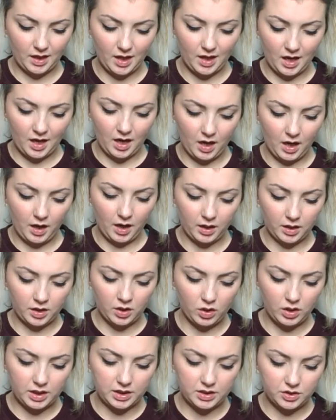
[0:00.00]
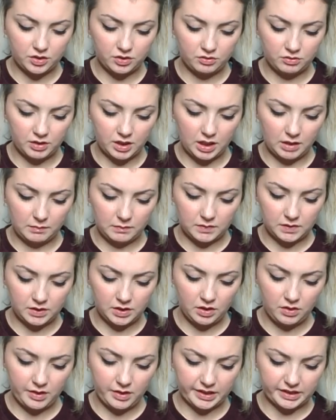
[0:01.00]
Uh, college dreams.
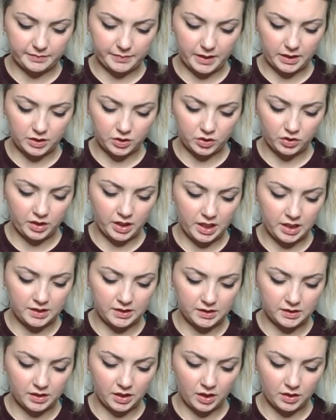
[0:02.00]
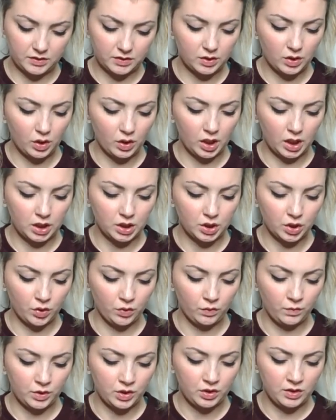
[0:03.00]
Do you expect your kids to go to college or
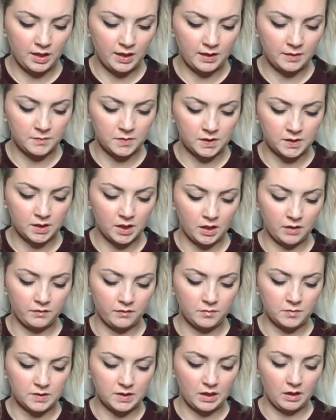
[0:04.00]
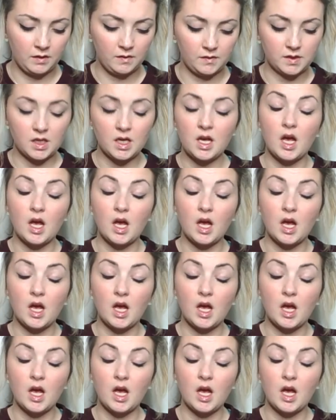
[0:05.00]
would you let them decide for themselves?